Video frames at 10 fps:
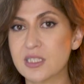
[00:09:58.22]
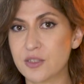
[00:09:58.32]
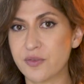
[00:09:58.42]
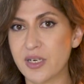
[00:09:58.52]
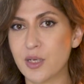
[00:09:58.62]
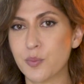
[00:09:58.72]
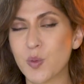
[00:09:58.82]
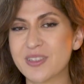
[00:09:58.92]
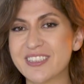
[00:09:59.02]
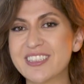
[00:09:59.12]
This is very
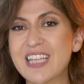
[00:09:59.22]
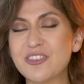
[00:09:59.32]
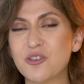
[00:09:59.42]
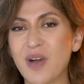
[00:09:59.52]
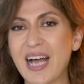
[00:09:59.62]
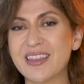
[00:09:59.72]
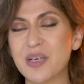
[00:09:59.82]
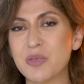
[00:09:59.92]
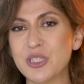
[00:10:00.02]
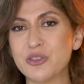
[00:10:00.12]
important that you add
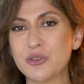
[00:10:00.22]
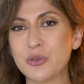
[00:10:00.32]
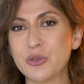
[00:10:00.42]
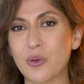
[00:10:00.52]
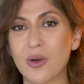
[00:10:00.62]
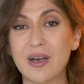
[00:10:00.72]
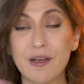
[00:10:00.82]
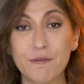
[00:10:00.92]
them into your